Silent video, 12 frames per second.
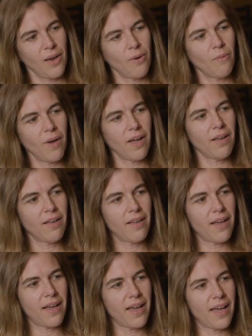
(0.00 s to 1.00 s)

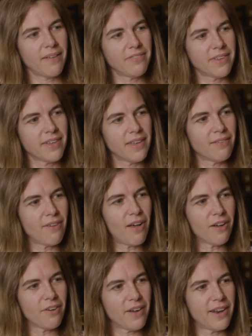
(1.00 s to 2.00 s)
Well, I have to give
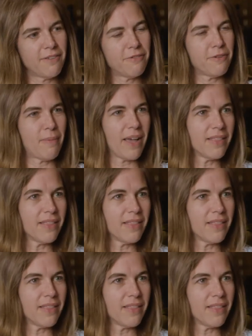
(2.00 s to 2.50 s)
all credit for my